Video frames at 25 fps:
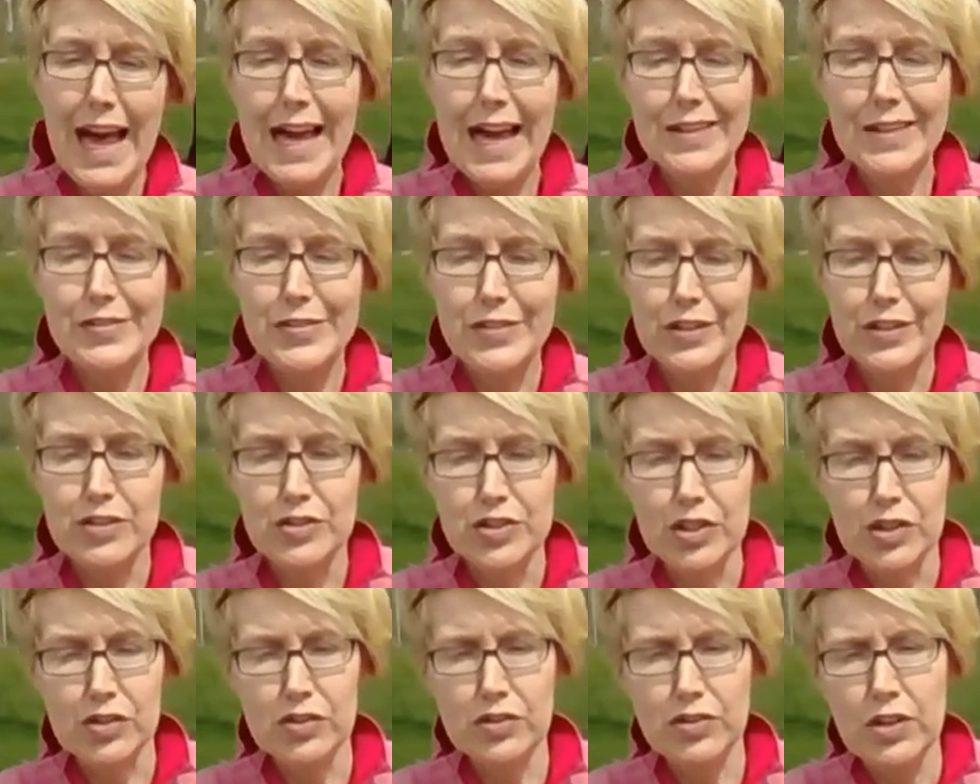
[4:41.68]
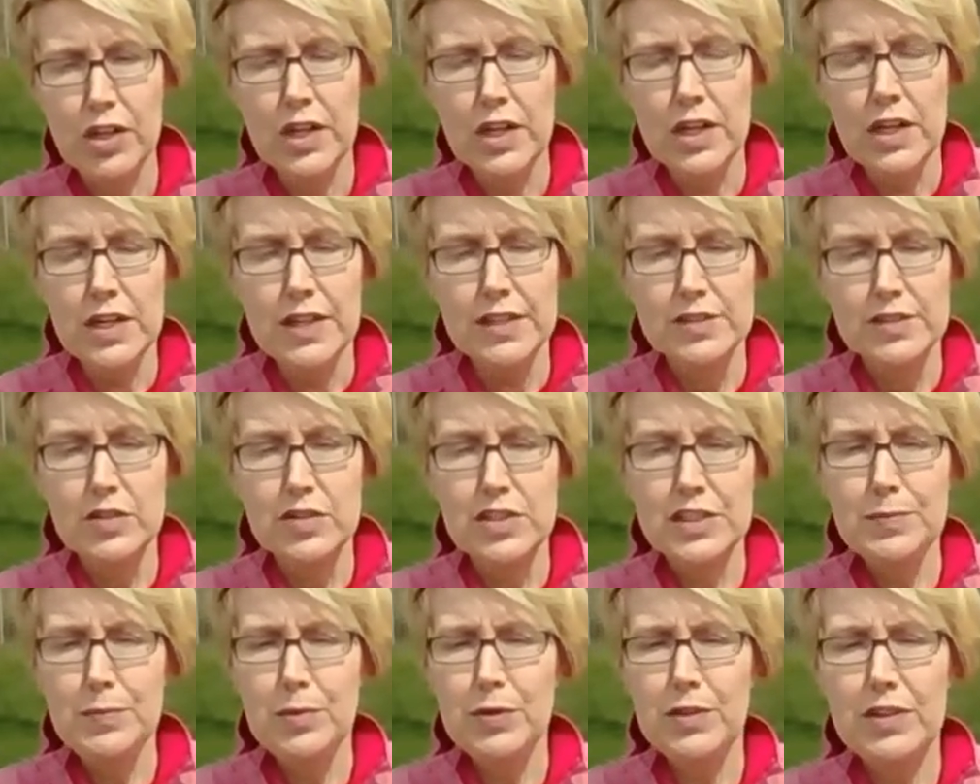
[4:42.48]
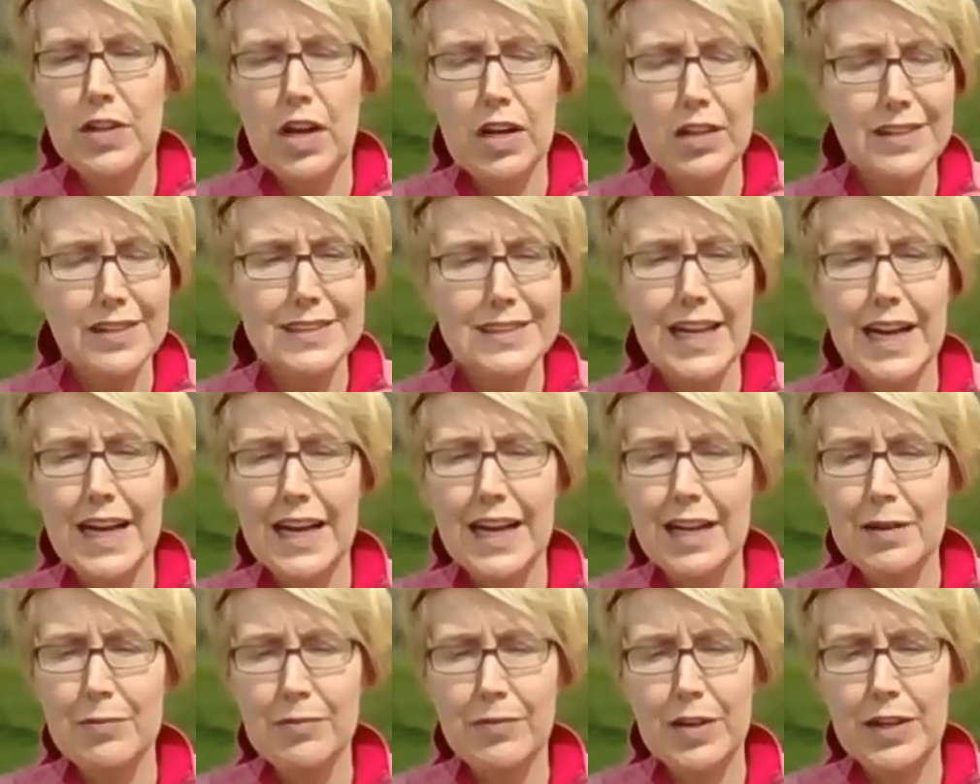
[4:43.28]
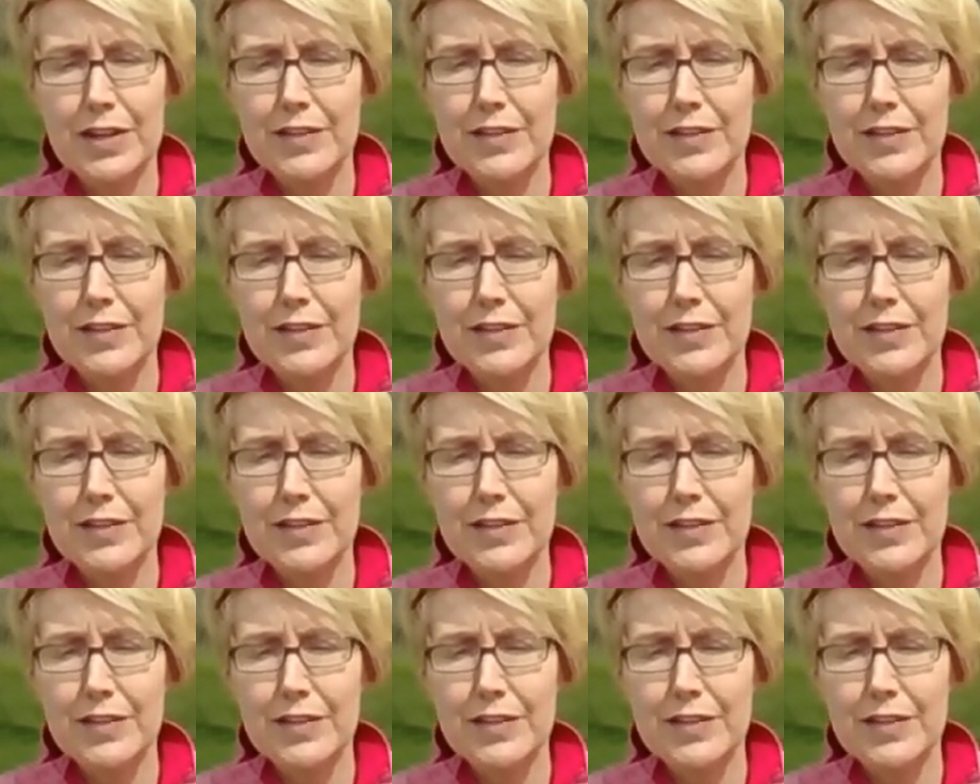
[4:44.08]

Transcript: add to your journal. So just log the time,